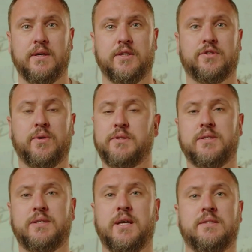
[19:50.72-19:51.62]
Scripture
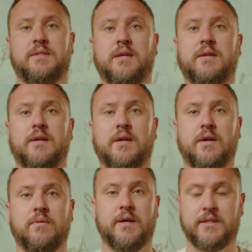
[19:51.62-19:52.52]
says that
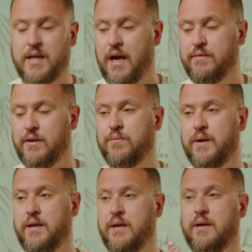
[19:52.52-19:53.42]
we are saved if
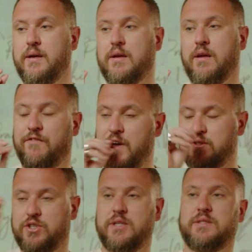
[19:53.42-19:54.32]
we
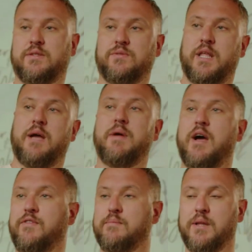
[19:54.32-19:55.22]
confess Jesus with our
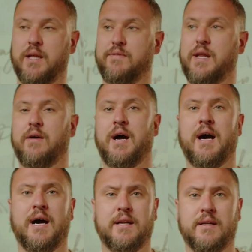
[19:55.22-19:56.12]
mouth and believe in our
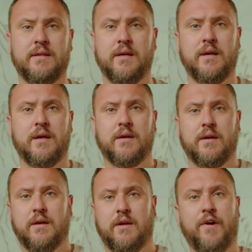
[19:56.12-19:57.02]
heart. And
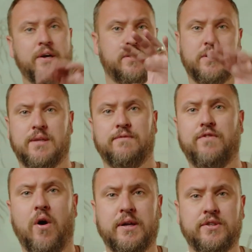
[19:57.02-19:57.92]
if I could just
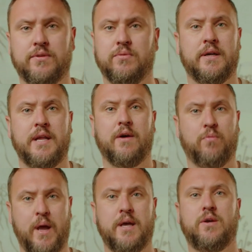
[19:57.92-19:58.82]
invite you right now,
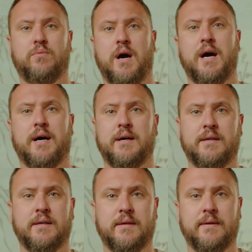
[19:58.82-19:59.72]
where you are,
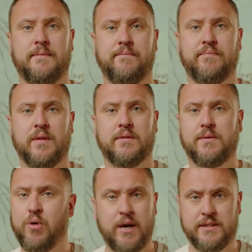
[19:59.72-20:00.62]

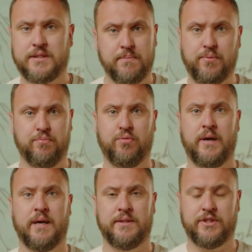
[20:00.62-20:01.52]
to pray a simple prayer.